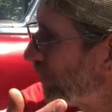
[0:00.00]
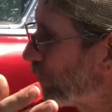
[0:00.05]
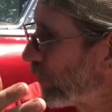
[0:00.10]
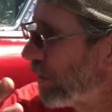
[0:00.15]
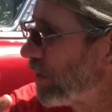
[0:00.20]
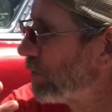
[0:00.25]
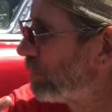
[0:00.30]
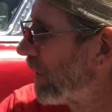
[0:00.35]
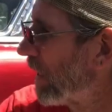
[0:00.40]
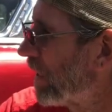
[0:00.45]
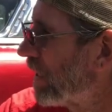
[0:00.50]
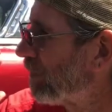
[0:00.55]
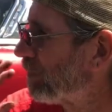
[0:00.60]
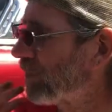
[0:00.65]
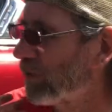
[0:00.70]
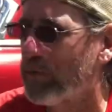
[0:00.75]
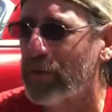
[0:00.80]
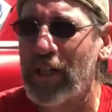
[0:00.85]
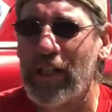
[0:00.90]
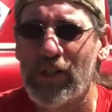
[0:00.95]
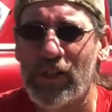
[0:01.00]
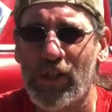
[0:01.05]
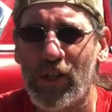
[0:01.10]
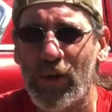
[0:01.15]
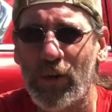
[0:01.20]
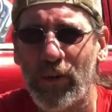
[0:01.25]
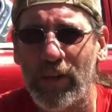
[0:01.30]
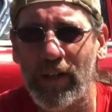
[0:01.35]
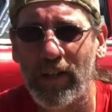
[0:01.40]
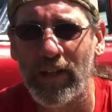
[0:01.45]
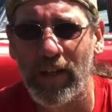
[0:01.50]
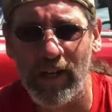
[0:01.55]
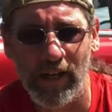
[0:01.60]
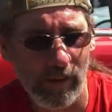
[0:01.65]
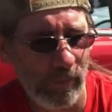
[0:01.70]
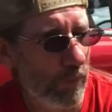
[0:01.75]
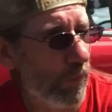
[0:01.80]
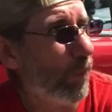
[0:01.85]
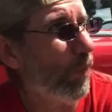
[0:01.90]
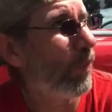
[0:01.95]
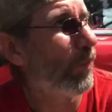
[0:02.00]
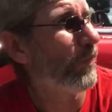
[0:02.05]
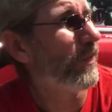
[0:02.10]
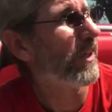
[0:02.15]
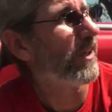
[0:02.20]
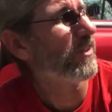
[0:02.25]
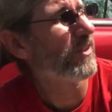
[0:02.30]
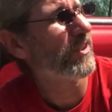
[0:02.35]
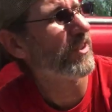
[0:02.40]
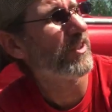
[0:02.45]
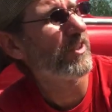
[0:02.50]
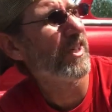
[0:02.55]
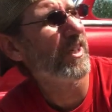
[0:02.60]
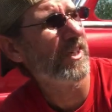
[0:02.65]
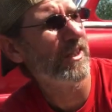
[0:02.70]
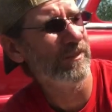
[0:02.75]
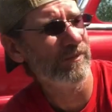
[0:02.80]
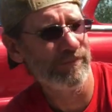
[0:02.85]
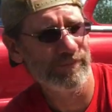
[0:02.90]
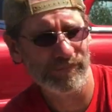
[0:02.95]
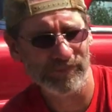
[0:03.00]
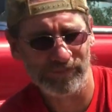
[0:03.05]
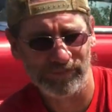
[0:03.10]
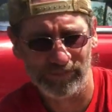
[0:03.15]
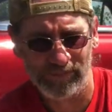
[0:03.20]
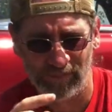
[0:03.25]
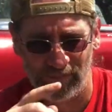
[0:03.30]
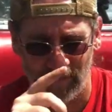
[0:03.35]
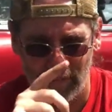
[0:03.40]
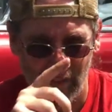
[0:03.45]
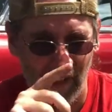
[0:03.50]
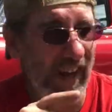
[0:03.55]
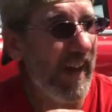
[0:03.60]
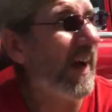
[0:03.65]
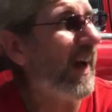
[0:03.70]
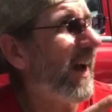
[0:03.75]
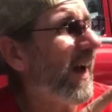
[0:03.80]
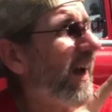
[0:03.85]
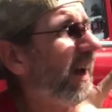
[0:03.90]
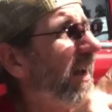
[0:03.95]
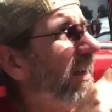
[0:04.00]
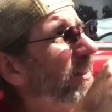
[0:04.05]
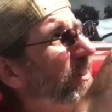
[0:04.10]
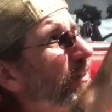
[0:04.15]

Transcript: grease paint up the face to go into NAMM. Oh, there's the sun. Haha, I